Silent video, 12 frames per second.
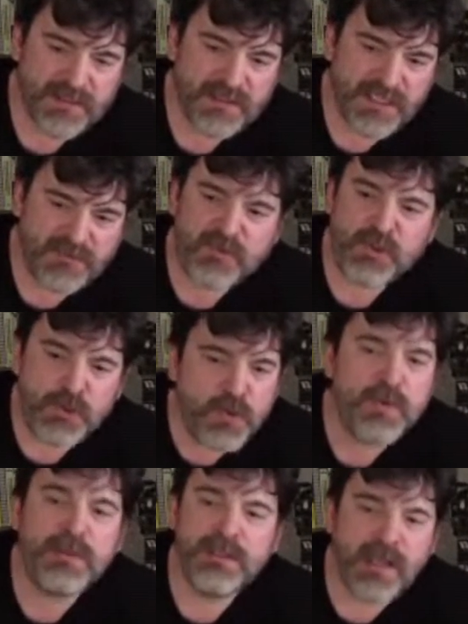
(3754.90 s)
If
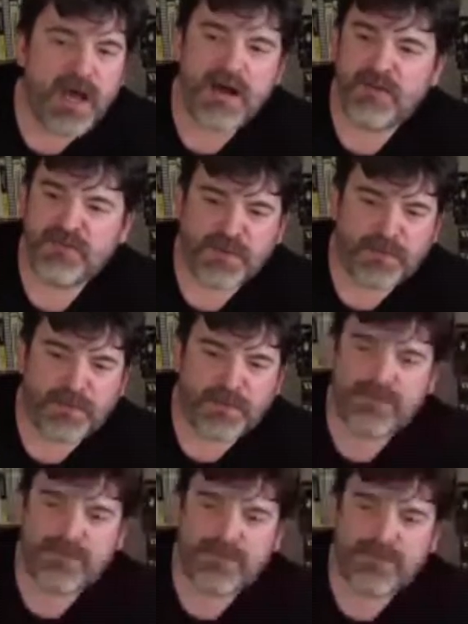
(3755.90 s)
you love to
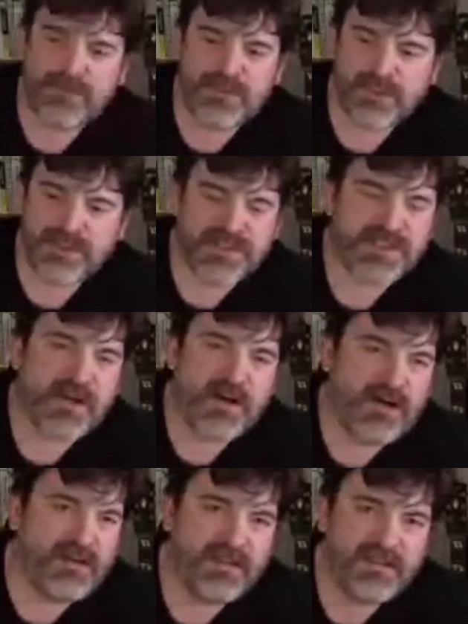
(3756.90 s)
play Redemption
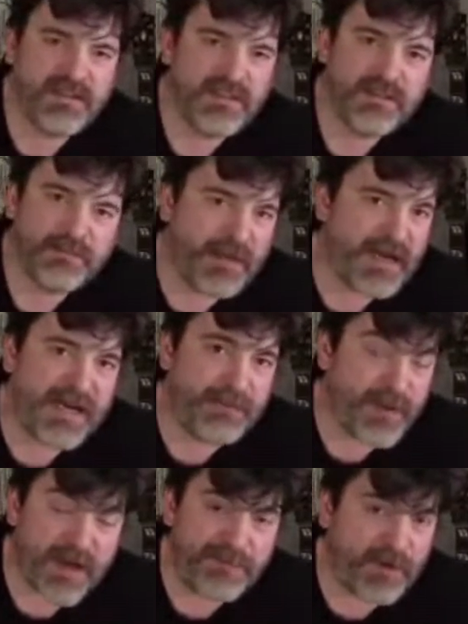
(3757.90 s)
Song by
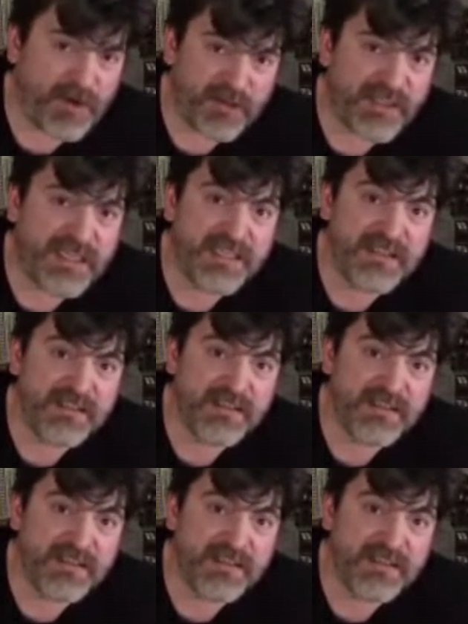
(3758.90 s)
Bob Marley